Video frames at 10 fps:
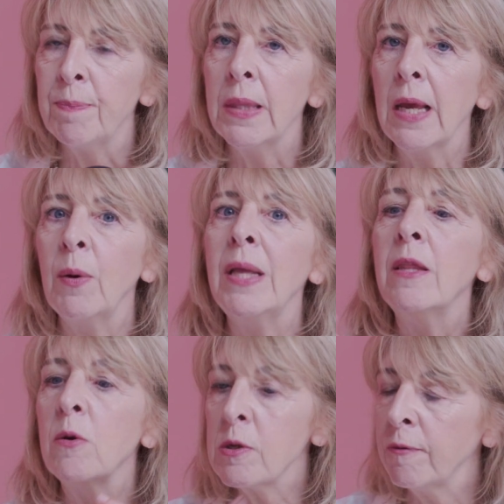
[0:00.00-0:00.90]
Now, in
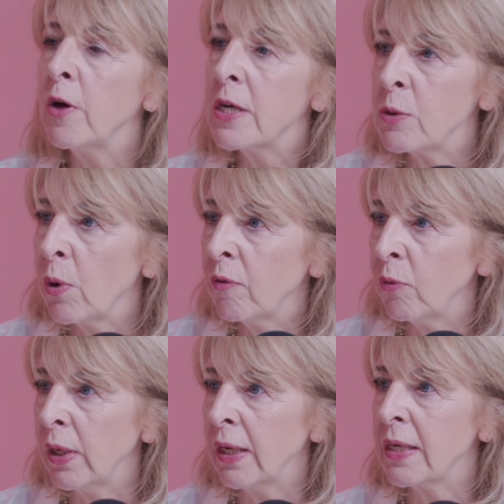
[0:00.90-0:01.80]
those first 12
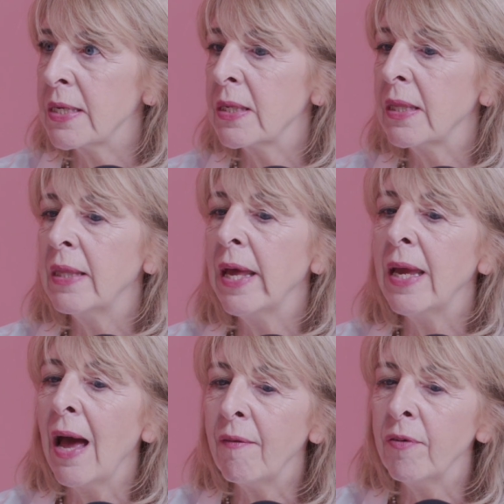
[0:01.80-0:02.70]
weeks, they
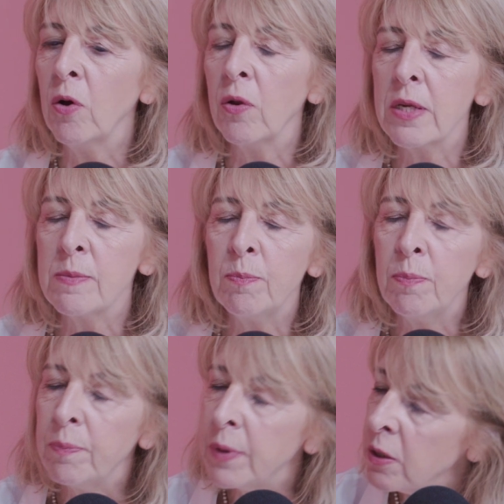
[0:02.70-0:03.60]
haven't got this
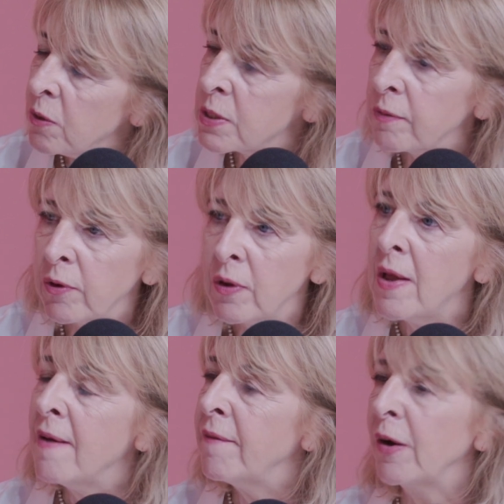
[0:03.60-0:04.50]
beautiful,
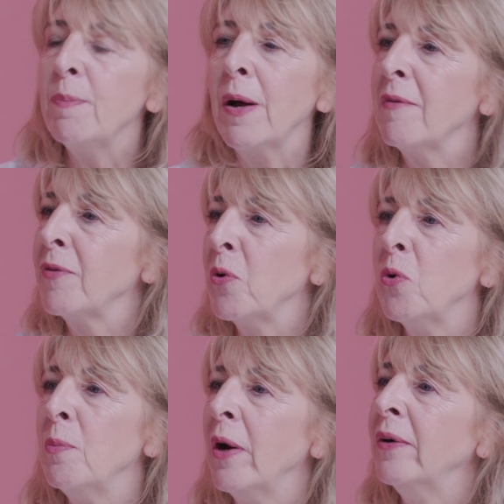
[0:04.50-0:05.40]
very powerful
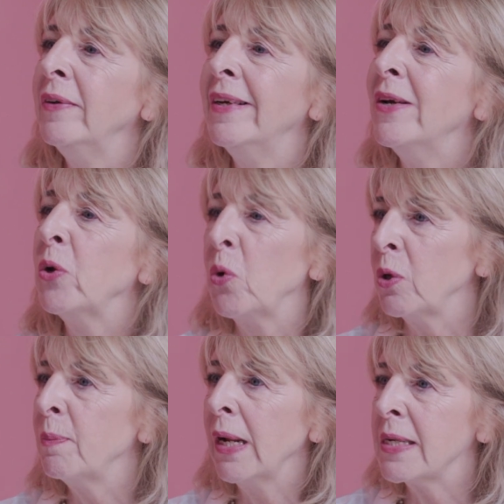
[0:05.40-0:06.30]
hormone
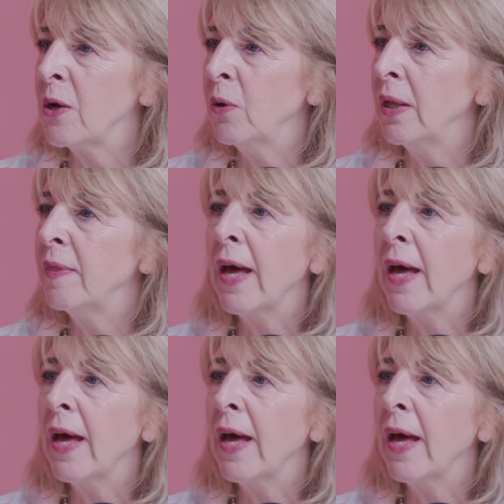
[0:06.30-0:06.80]
called melatonin.